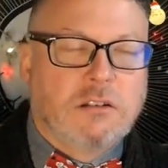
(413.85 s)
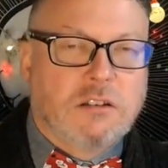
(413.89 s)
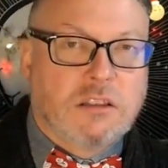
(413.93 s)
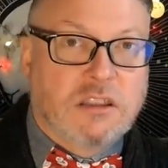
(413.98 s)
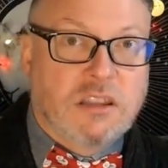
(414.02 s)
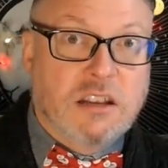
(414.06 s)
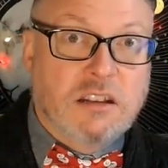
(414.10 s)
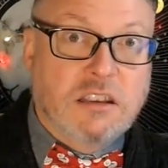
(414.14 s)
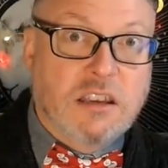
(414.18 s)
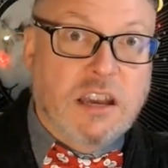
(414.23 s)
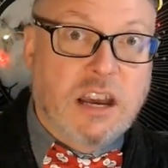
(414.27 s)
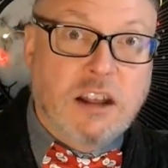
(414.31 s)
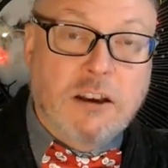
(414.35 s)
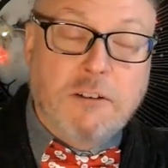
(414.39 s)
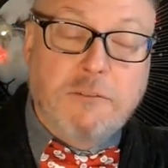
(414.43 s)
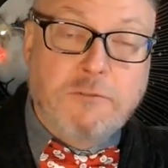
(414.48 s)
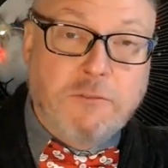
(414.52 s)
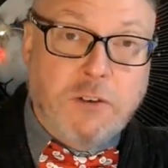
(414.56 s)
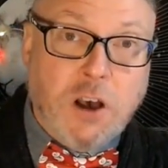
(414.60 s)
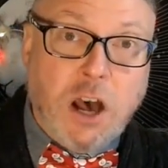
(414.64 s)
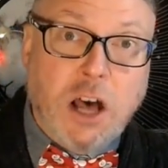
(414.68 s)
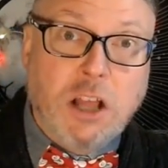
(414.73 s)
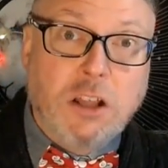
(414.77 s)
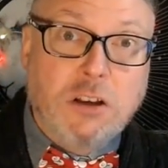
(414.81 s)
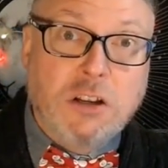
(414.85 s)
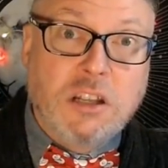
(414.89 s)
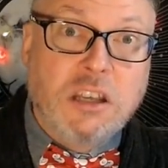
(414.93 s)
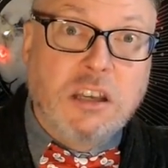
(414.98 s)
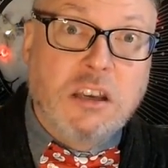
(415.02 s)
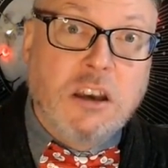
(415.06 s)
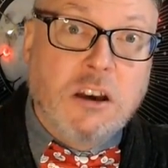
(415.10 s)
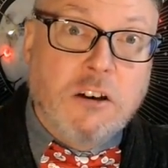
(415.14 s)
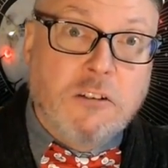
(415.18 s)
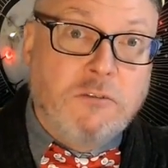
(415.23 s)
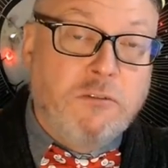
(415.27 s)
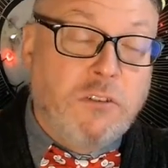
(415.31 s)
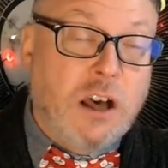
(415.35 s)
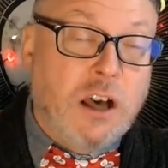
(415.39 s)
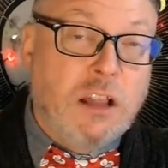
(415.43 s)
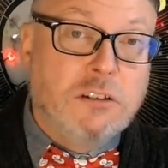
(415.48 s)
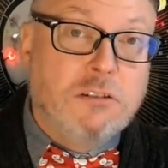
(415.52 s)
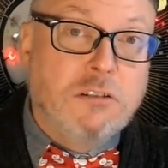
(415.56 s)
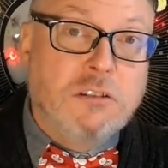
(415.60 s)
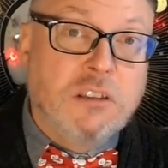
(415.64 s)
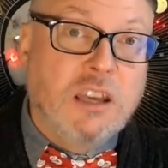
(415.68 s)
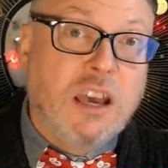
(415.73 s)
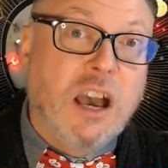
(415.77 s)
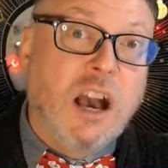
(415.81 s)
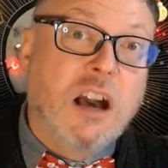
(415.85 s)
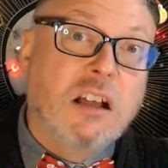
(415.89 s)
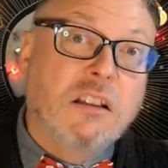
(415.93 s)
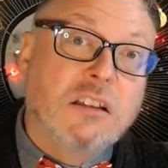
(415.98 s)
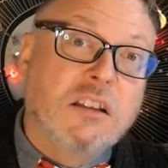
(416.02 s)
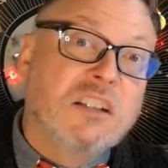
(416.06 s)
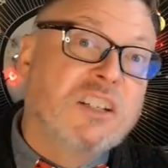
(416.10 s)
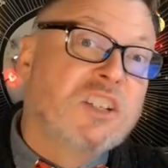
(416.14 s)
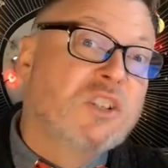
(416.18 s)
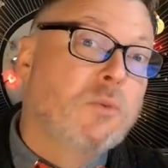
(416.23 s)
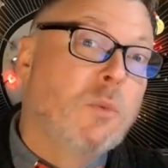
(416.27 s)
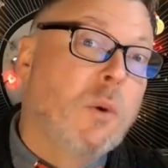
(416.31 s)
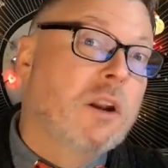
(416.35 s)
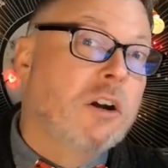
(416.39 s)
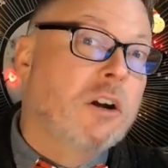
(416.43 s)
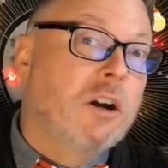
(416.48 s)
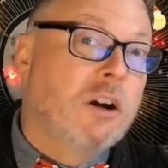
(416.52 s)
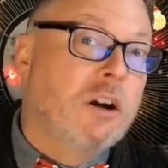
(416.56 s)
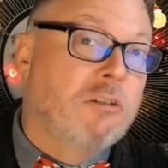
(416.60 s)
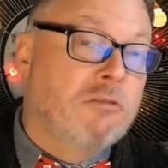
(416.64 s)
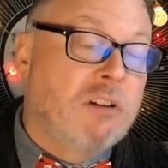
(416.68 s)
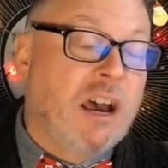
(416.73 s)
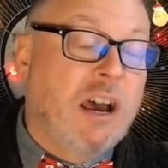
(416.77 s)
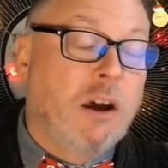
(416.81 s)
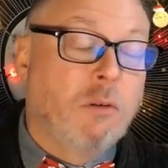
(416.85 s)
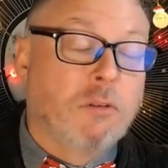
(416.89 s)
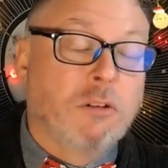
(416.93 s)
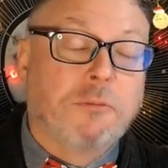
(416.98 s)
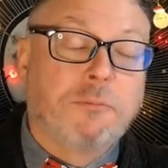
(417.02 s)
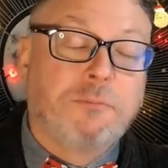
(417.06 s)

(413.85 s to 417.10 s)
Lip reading: that kind of followed the ugly sweater around.